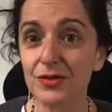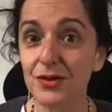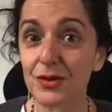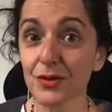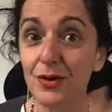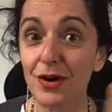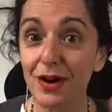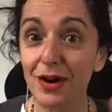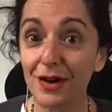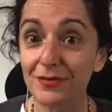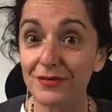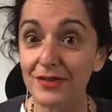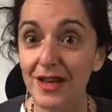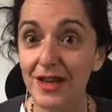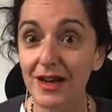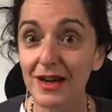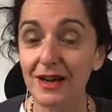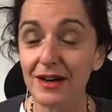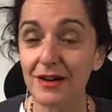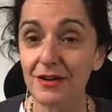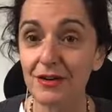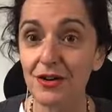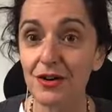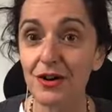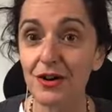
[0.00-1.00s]
So I've
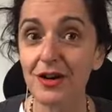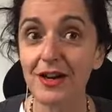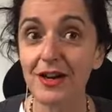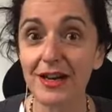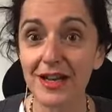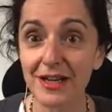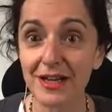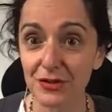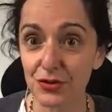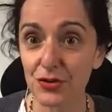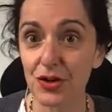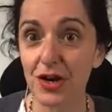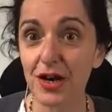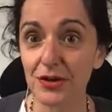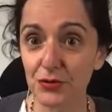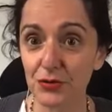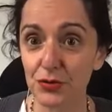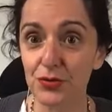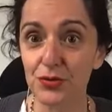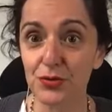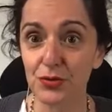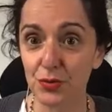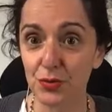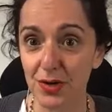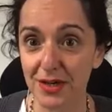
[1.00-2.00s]
now got an extra
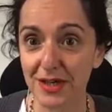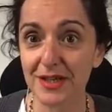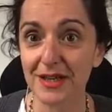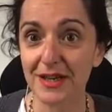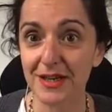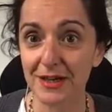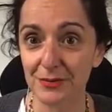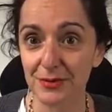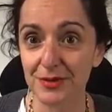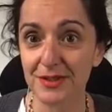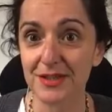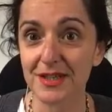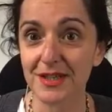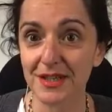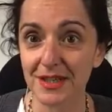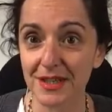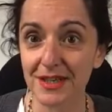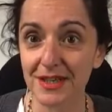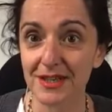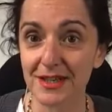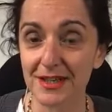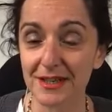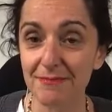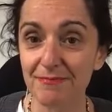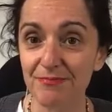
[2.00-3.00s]
120 hours a
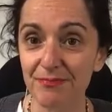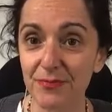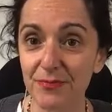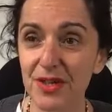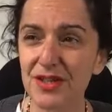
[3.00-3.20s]
year,